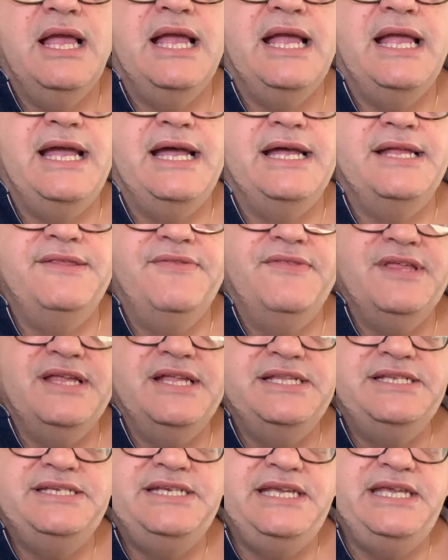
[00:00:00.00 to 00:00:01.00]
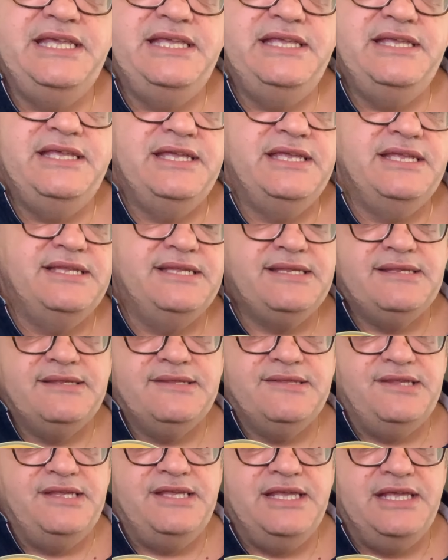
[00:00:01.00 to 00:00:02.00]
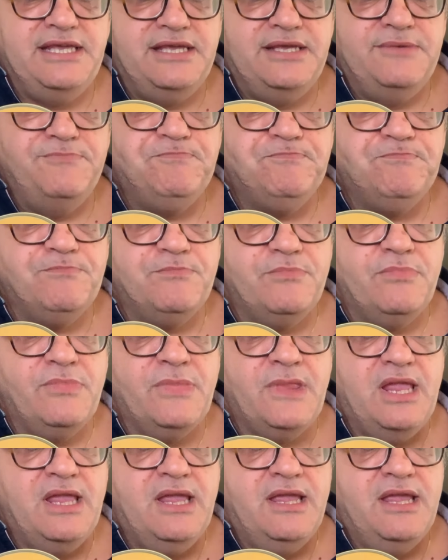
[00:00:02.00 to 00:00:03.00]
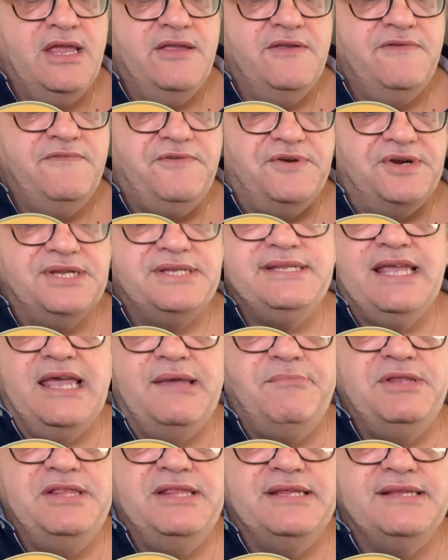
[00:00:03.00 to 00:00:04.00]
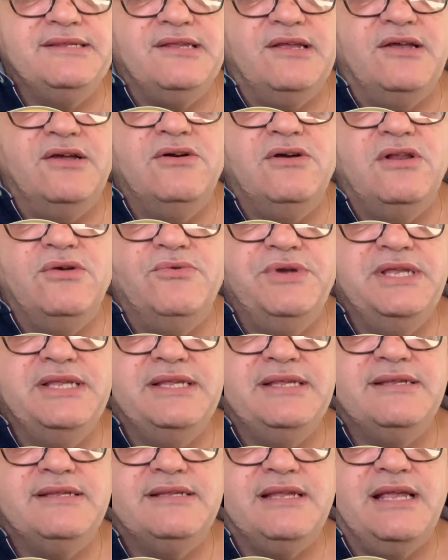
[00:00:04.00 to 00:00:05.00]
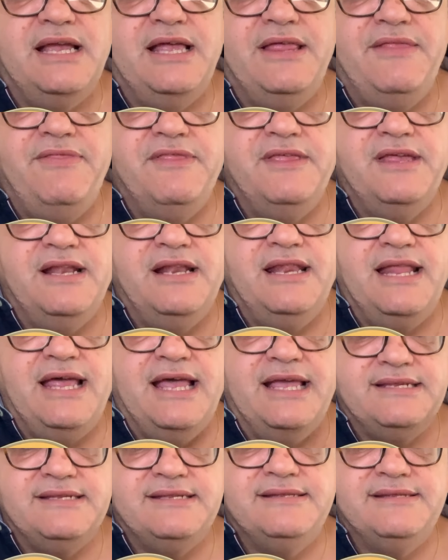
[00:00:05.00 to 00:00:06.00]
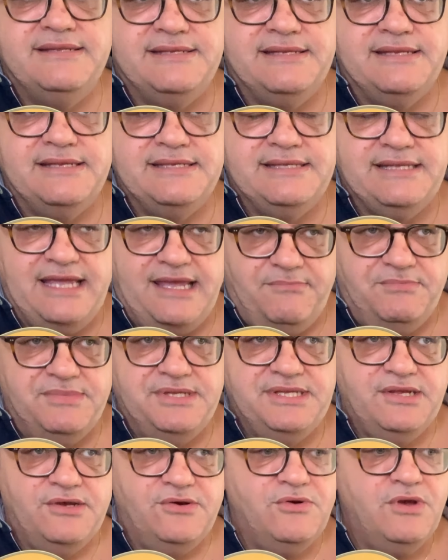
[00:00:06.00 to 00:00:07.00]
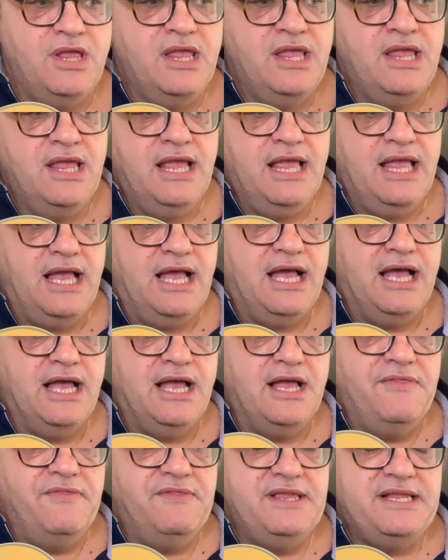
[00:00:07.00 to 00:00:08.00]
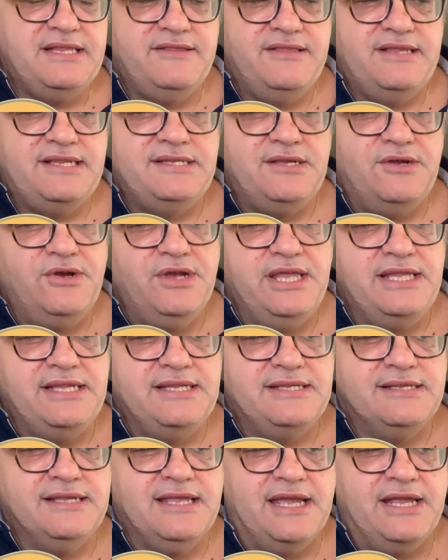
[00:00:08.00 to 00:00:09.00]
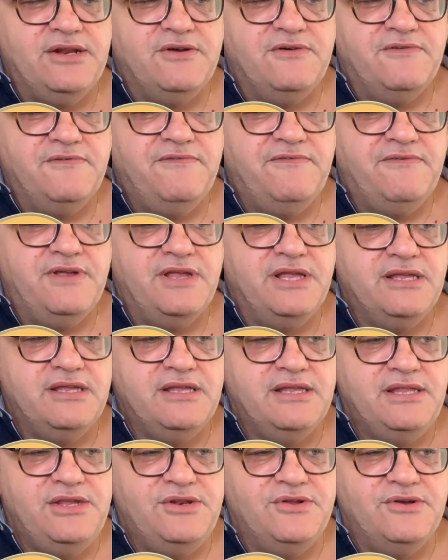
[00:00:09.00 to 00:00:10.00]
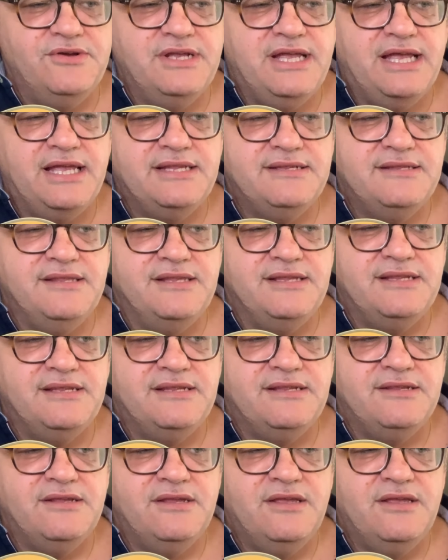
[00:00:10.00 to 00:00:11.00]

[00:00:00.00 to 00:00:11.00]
and the G is the first step in the song always, and the last step. So this song is kind of, has this,